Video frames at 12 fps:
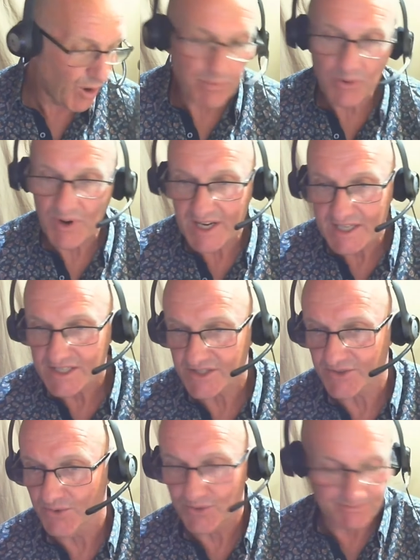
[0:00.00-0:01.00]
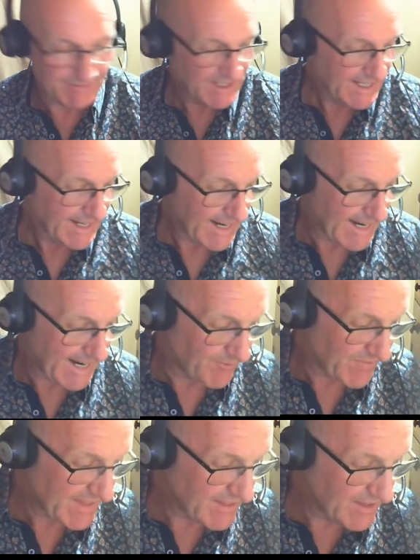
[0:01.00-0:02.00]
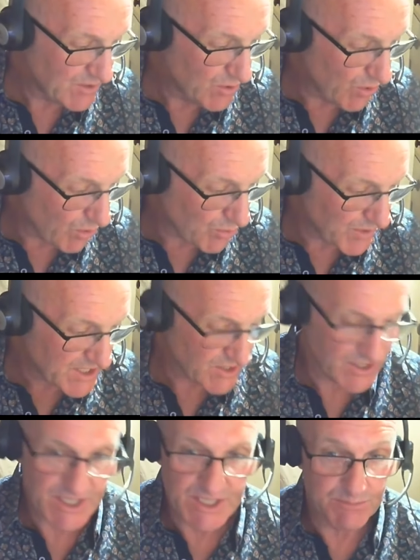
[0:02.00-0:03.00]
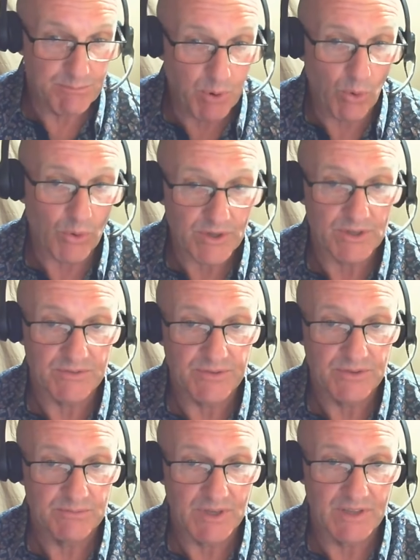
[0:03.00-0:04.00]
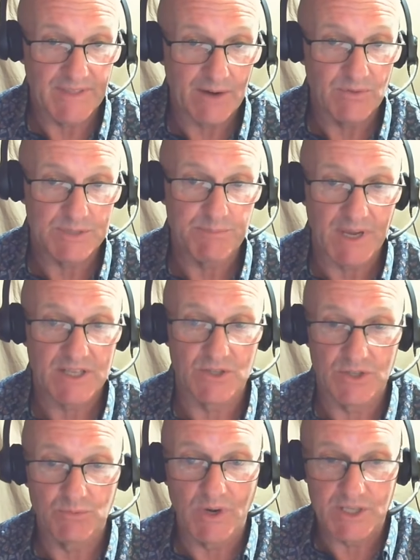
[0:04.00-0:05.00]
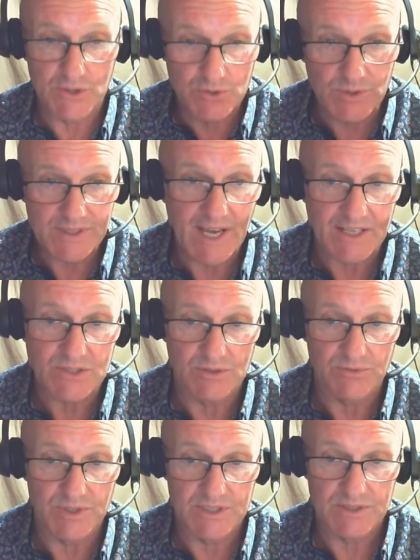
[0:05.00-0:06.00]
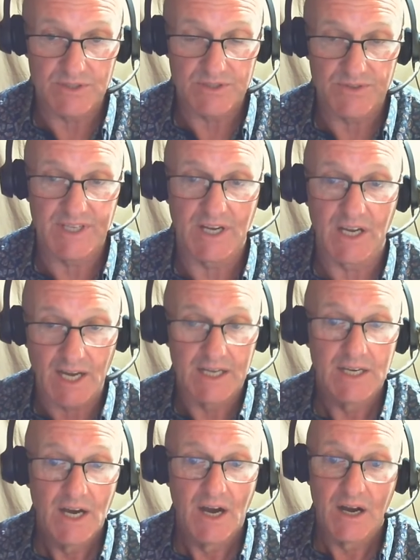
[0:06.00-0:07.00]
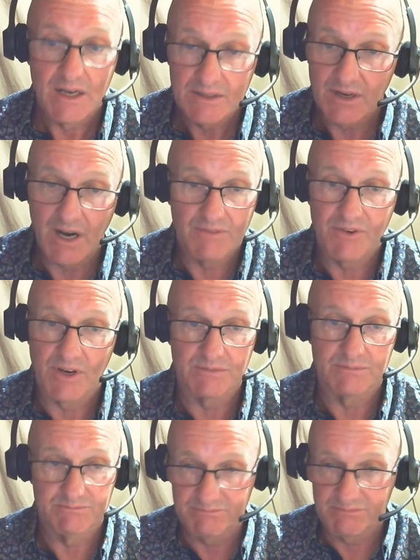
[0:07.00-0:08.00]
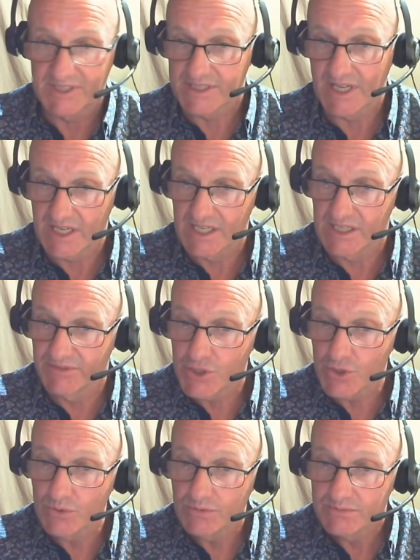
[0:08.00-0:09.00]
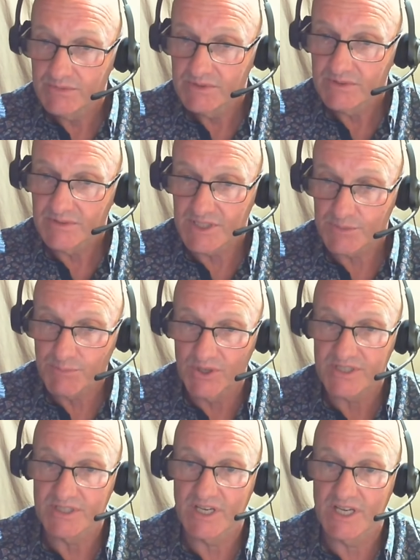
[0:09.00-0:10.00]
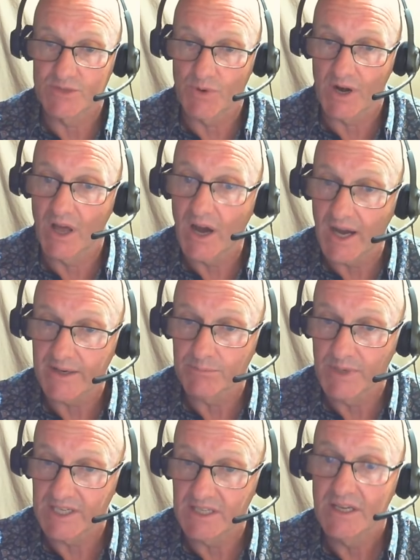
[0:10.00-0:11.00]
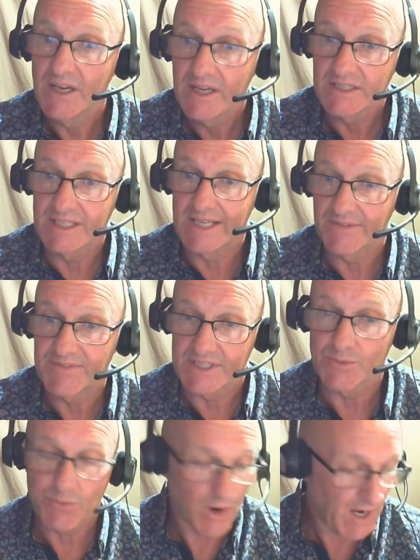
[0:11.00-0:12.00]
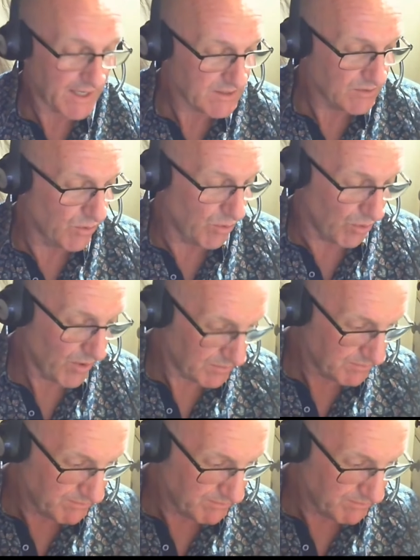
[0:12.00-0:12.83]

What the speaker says: operates. Or your research is important in that respect. So when you're doing that sort of research, you think, okay, I've got it. Let's say an individual, this person is reliant on me to get this right. Or